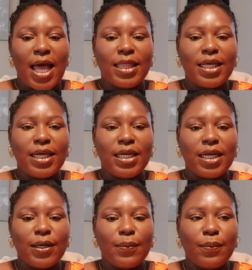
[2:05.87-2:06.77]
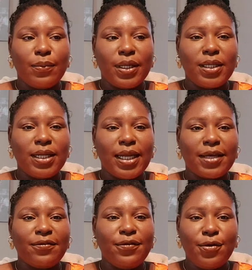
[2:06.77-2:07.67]
and then um, in like
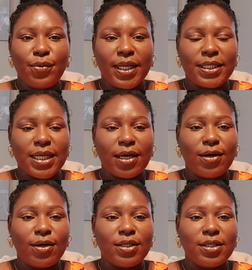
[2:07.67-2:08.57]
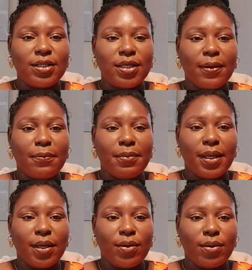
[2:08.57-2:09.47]
few weeks i got a
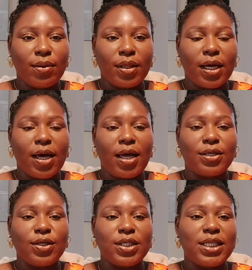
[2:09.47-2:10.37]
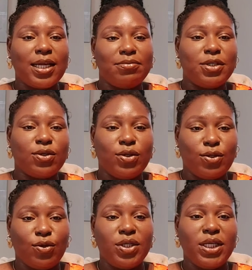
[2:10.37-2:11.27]
mail that i had gotten admission to
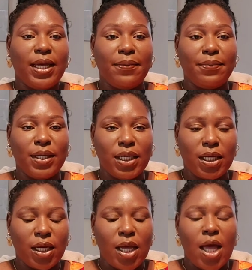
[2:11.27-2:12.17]
study mba